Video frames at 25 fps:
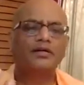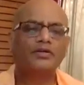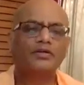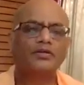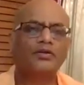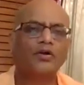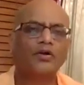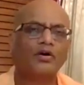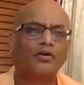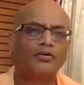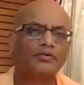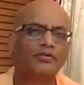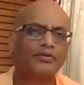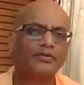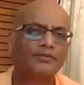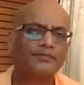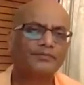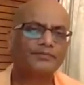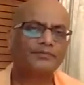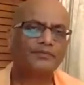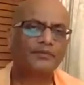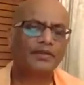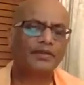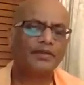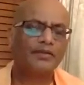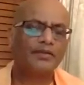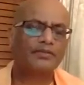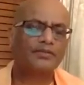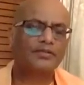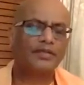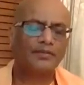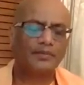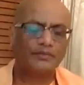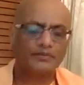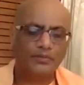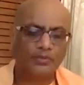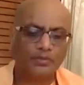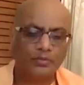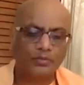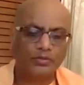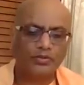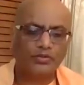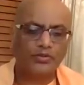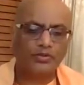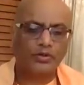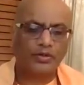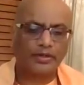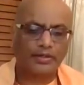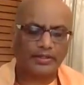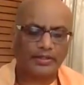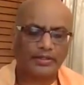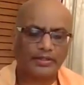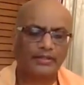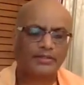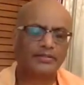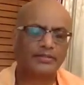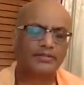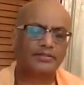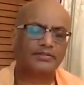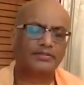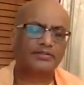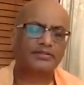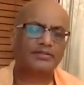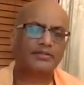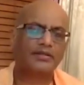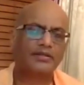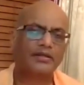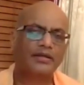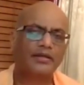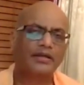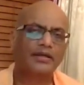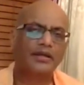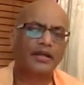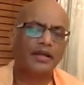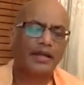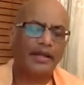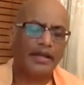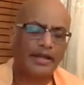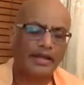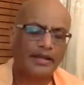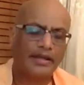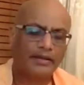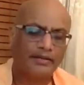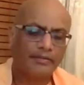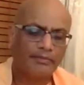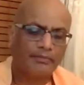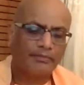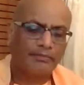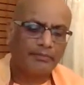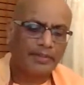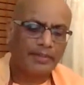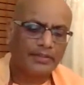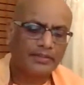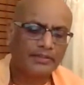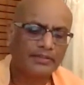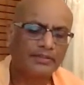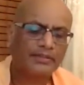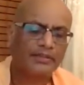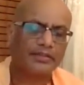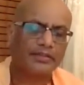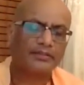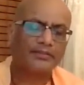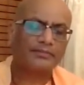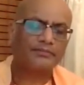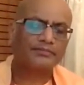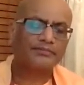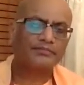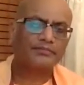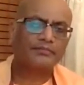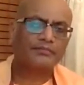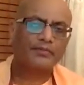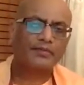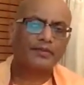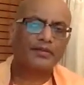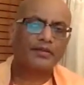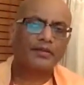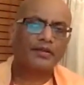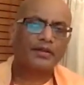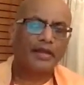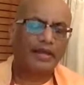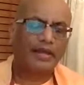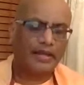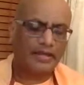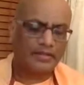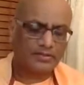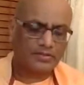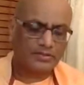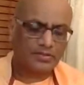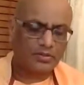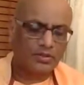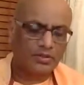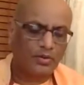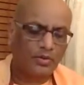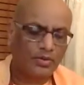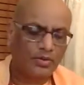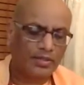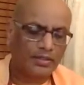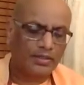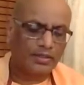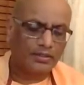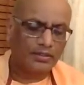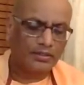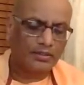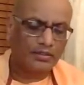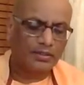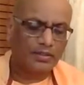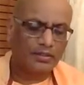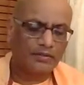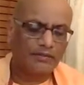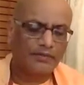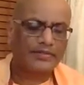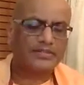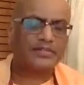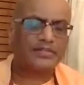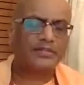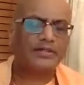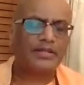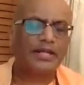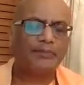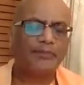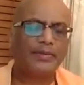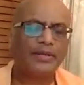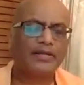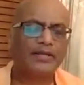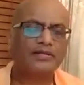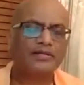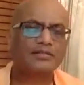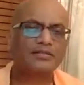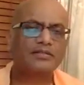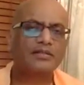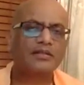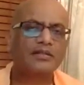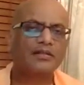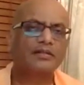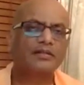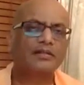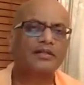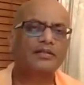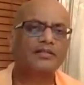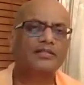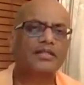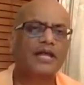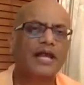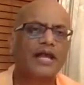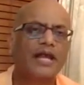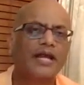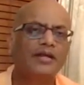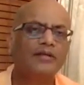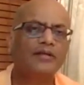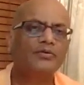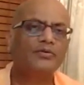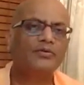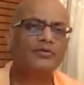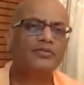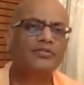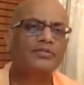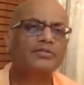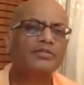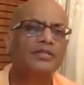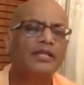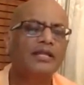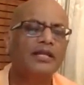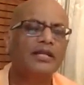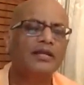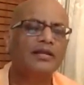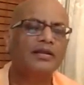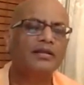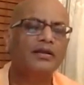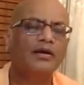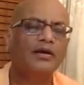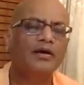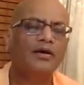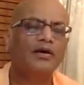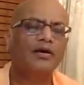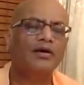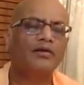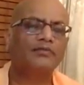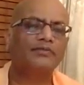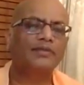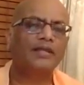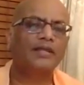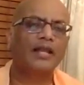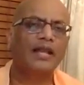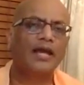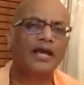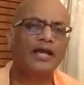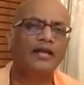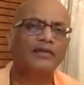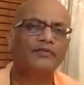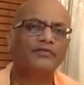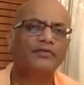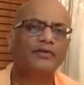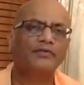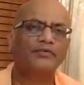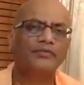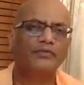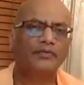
taught some of the woodcutters a mantra, a sloka, which depicts the childhood scene of the life of